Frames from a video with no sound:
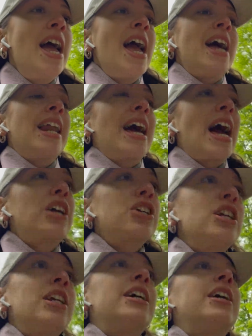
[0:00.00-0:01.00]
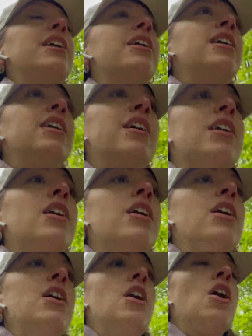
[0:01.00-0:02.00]
And I actually
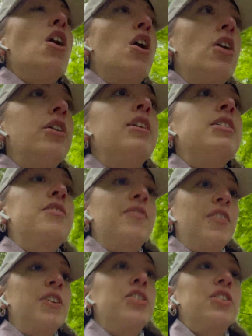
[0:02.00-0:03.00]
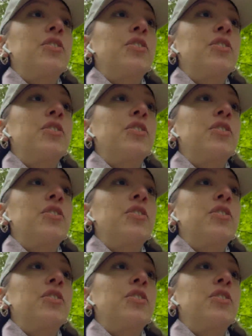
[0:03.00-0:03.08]
heard this first